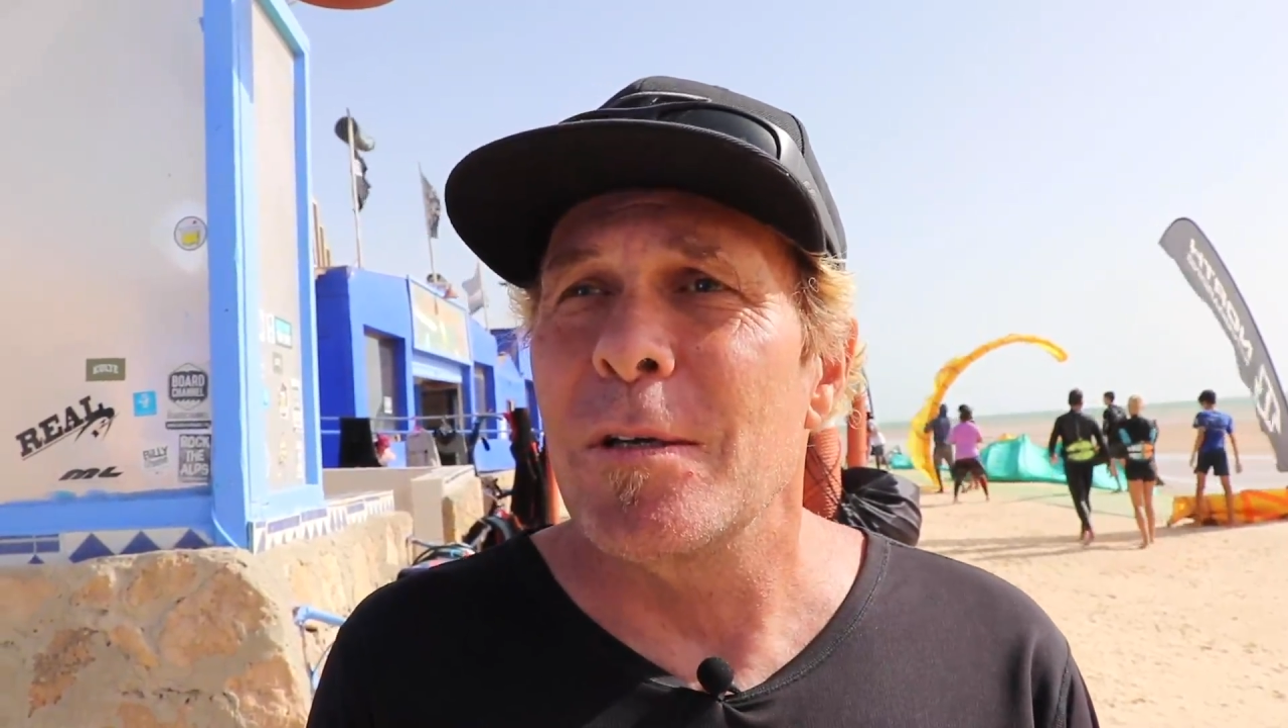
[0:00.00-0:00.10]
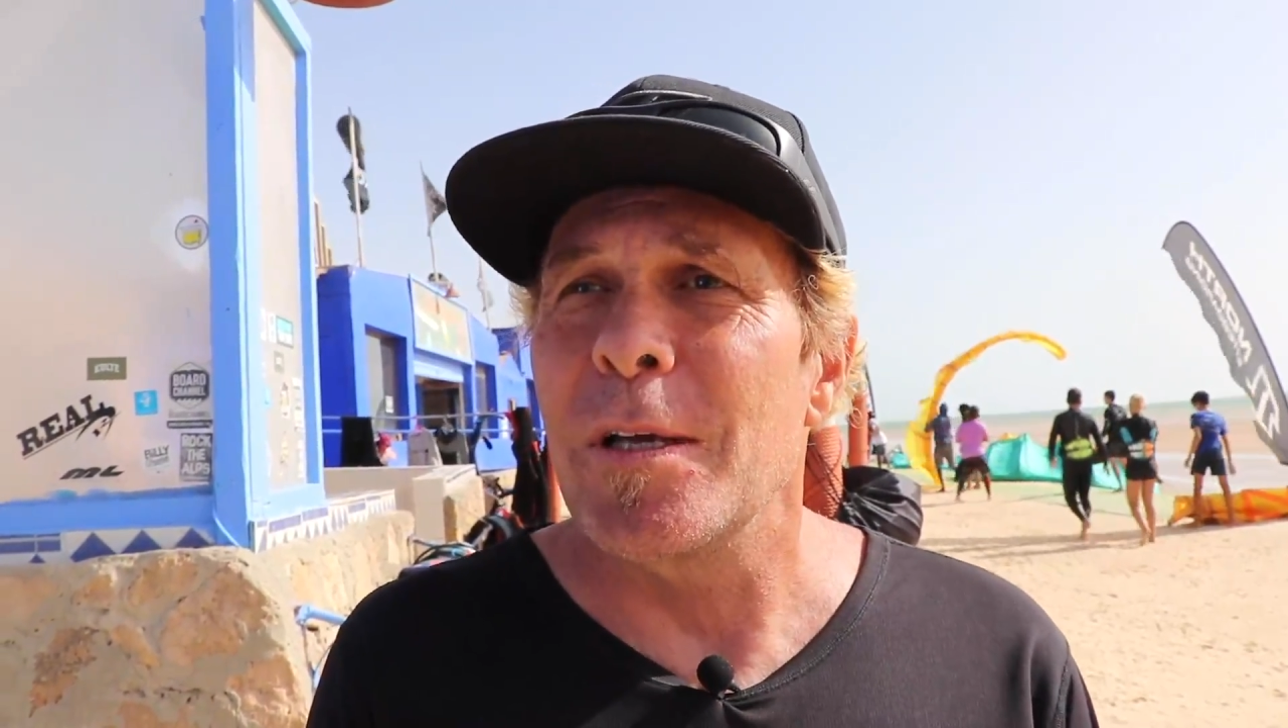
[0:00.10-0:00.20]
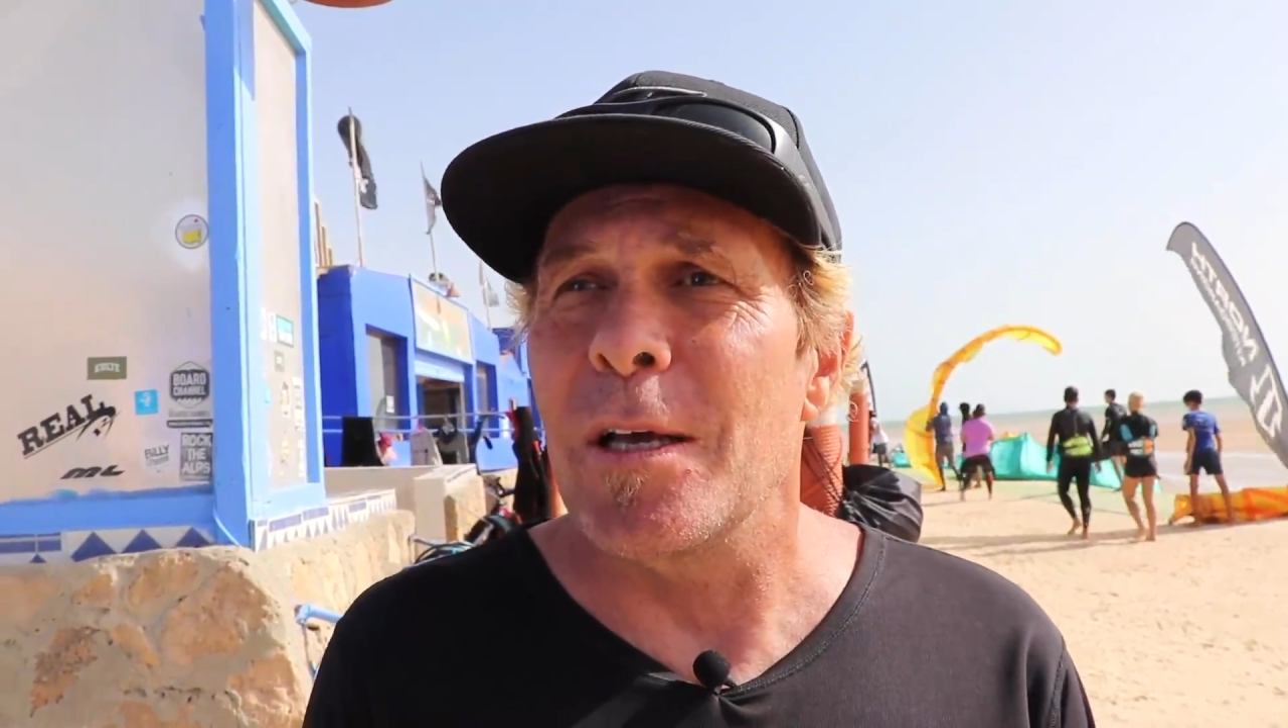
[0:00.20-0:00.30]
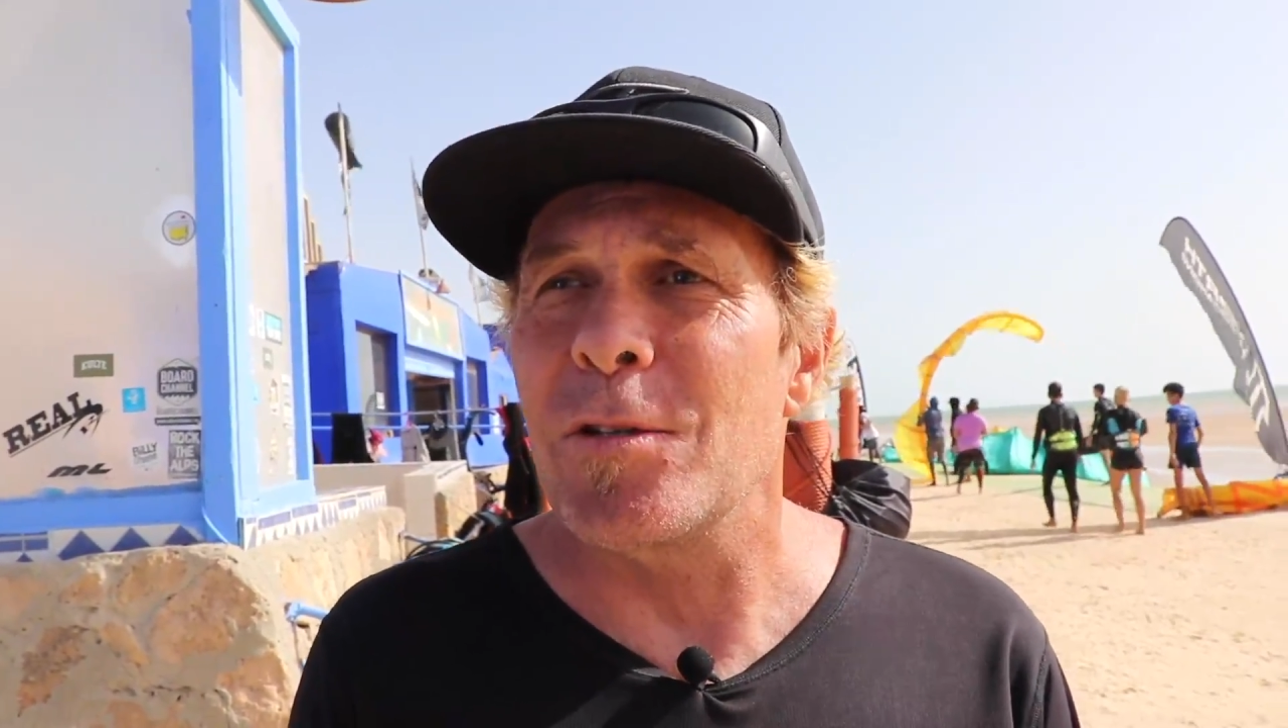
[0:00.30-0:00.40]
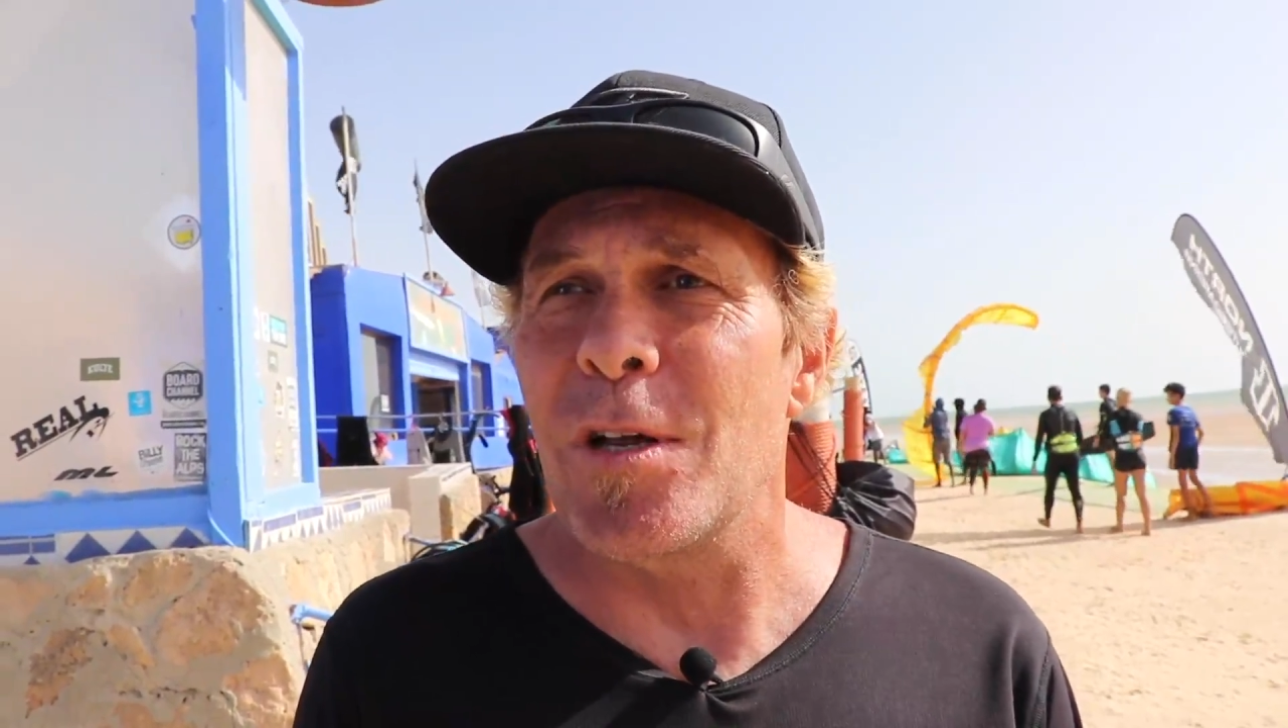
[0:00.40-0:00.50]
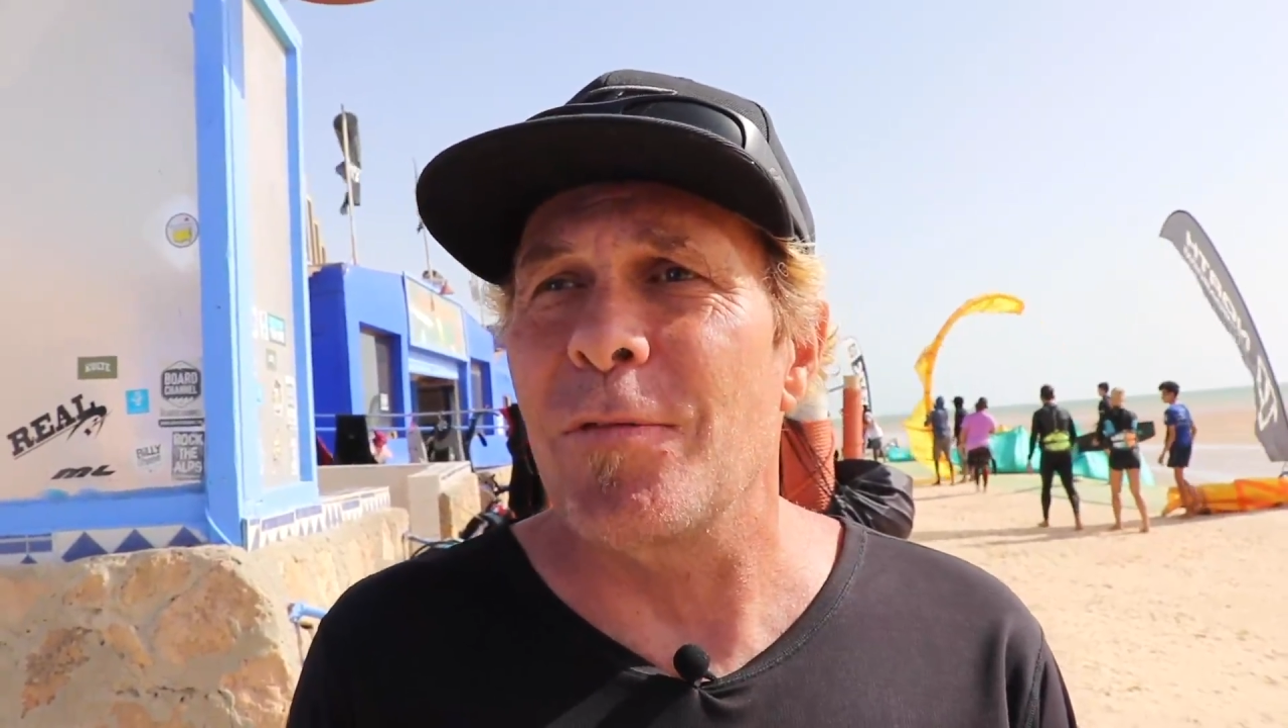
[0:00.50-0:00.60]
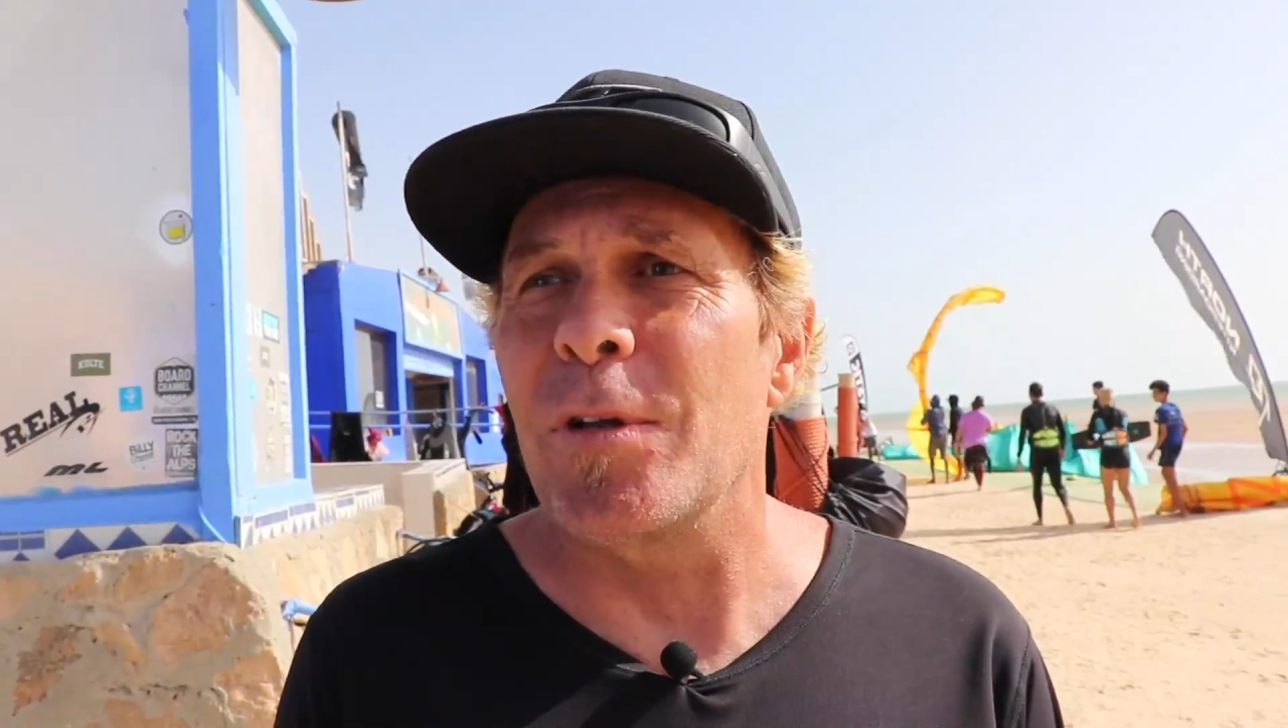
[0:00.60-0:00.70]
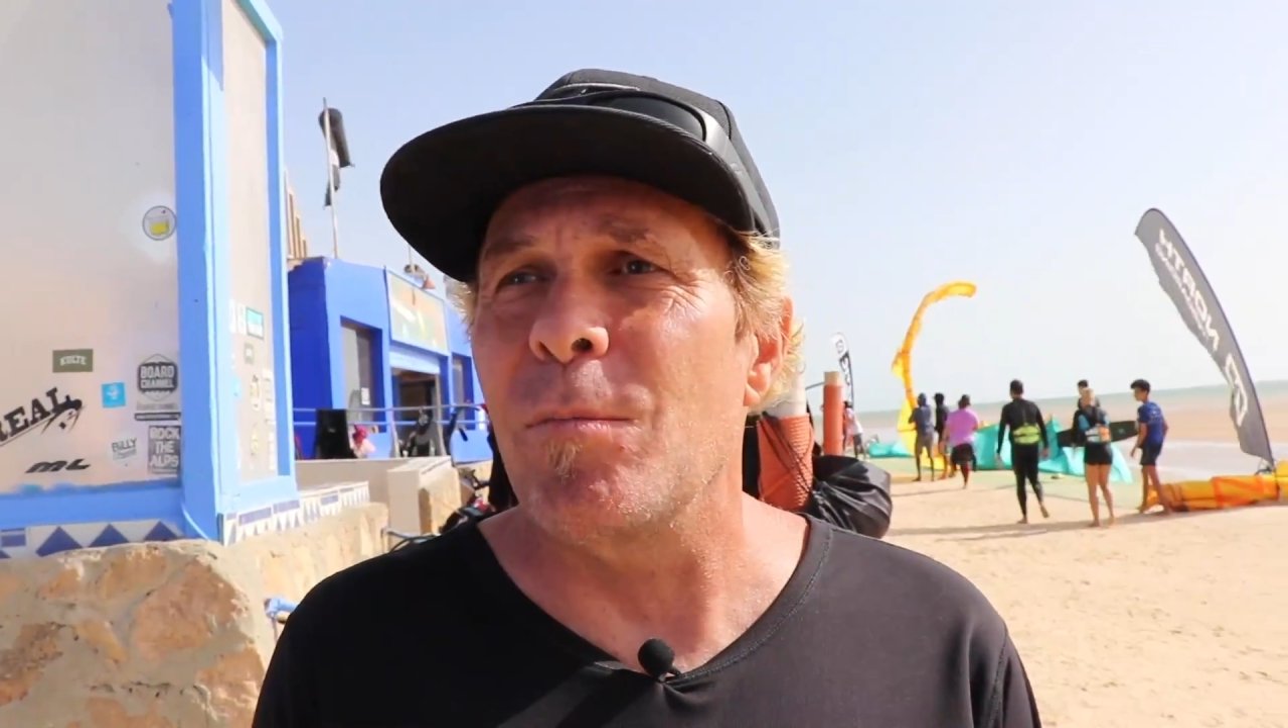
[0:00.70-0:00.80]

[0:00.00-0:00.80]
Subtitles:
It's definitely